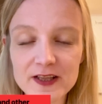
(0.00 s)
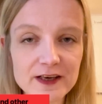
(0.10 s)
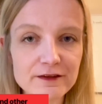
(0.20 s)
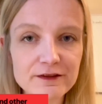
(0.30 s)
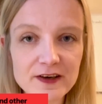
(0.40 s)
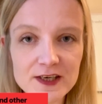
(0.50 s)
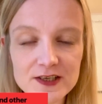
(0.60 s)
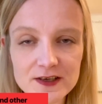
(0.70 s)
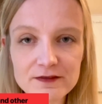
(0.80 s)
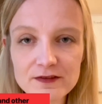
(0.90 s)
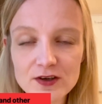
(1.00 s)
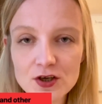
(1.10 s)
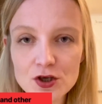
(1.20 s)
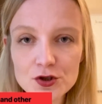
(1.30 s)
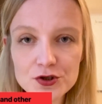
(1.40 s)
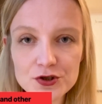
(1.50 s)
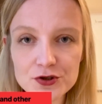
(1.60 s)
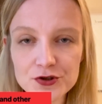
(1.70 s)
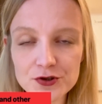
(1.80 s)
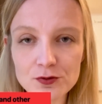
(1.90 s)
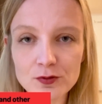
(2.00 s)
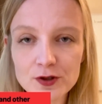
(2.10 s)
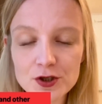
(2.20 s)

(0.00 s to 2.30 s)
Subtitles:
the infinitive, to do,